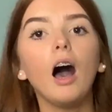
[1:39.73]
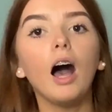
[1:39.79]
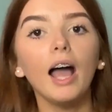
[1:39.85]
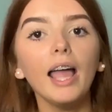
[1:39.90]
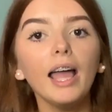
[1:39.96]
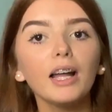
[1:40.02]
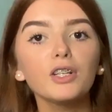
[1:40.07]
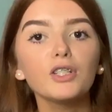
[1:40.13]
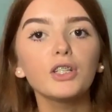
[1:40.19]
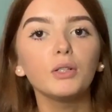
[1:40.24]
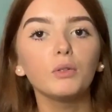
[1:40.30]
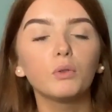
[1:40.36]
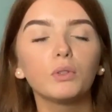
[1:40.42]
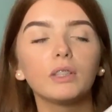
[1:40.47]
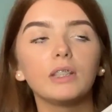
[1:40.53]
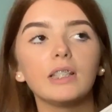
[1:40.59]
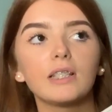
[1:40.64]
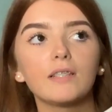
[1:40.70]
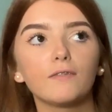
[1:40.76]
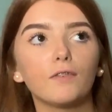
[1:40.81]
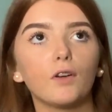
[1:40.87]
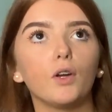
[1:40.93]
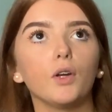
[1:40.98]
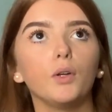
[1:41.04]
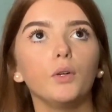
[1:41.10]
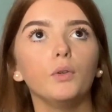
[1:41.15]
I actually ordered this
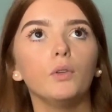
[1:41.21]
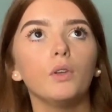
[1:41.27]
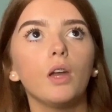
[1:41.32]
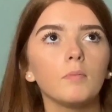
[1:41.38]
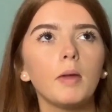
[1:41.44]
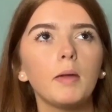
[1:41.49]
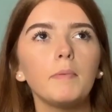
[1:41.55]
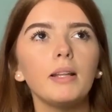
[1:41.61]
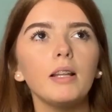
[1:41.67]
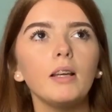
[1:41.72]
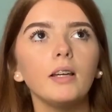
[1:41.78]
phone maybe